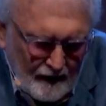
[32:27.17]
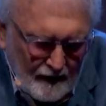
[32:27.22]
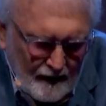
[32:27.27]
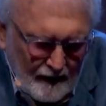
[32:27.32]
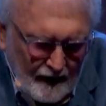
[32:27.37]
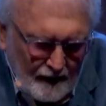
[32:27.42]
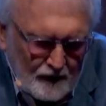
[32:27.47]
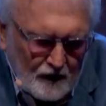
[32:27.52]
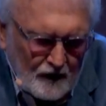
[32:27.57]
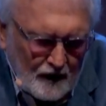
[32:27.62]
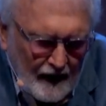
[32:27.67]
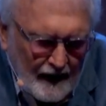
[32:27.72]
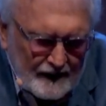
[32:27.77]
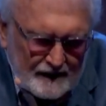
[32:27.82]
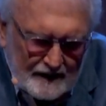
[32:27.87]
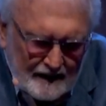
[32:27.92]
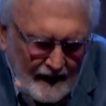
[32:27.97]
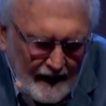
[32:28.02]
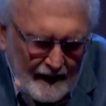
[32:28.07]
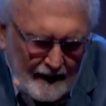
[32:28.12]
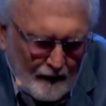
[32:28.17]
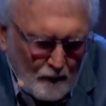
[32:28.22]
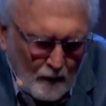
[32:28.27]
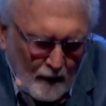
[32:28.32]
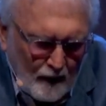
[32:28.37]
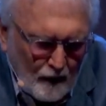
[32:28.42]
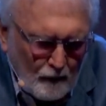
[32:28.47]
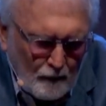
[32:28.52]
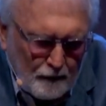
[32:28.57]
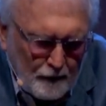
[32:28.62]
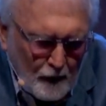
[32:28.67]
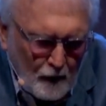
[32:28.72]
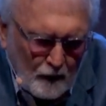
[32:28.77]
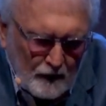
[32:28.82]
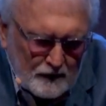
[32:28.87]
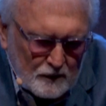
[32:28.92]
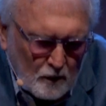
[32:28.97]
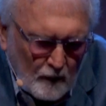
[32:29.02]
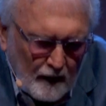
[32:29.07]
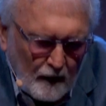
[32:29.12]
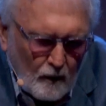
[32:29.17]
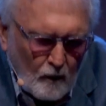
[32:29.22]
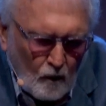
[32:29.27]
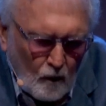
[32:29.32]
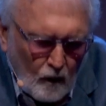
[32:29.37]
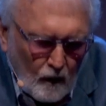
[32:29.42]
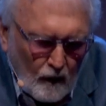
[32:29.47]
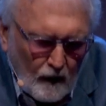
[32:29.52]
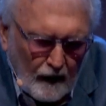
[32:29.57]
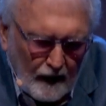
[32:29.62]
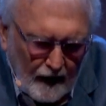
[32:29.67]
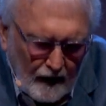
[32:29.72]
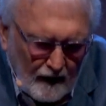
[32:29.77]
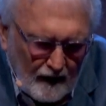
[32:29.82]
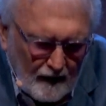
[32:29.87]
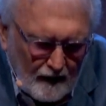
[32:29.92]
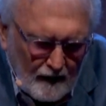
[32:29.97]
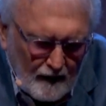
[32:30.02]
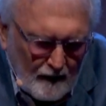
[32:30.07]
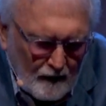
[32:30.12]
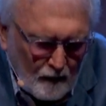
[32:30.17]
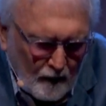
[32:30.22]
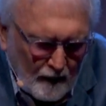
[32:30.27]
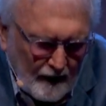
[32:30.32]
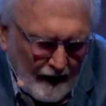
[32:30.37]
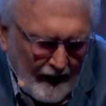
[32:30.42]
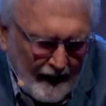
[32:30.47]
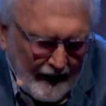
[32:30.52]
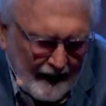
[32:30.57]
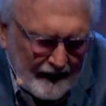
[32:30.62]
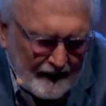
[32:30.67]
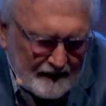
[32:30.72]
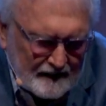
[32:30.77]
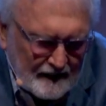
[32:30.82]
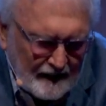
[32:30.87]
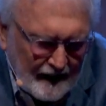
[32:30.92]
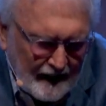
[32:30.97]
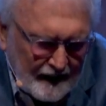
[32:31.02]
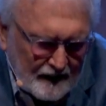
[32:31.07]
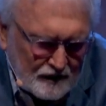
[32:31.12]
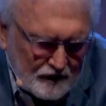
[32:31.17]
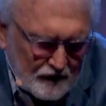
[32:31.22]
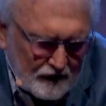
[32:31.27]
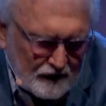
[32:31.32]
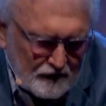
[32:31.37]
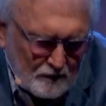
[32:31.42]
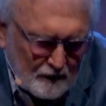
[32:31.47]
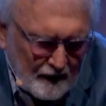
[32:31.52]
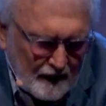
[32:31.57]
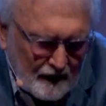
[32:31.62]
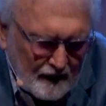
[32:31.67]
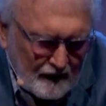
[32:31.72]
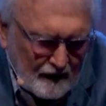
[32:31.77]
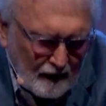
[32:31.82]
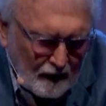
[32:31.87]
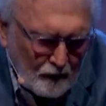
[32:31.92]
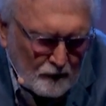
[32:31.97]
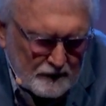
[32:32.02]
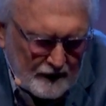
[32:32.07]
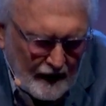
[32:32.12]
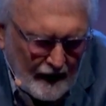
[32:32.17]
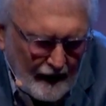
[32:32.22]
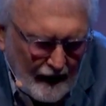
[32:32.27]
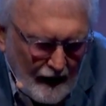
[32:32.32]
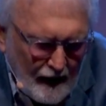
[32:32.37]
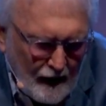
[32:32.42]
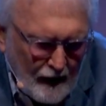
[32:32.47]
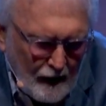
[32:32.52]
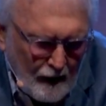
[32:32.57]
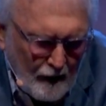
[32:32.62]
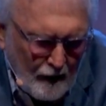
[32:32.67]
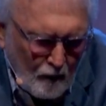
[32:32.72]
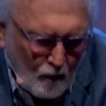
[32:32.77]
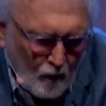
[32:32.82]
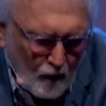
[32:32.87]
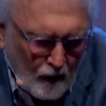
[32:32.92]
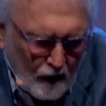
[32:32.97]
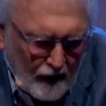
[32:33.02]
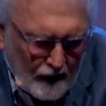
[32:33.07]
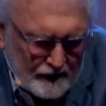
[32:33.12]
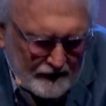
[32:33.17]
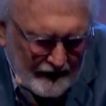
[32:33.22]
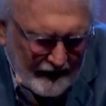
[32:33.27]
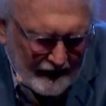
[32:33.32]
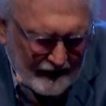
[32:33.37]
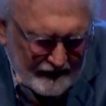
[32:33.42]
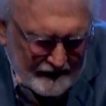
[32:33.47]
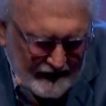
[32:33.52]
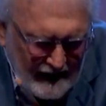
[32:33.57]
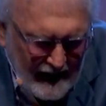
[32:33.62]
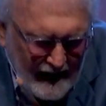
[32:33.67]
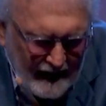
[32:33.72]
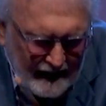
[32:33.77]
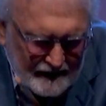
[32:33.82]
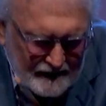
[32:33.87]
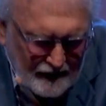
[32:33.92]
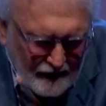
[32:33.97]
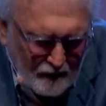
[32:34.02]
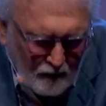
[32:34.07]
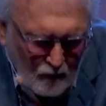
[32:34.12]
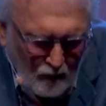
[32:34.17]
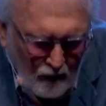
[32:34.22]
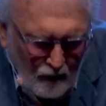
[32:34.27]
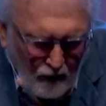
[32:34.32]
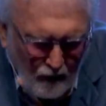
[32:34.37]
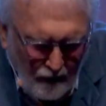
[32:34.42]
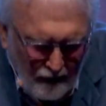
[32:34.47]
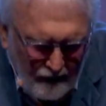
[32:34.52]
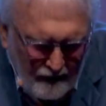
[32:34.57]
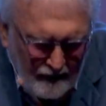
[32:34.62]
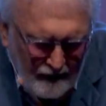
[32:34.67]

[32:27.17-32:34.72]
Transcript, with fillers: And today's the day that we don't focus, we don't worry, we're not anxious. We close out all the worries and anxieties of the world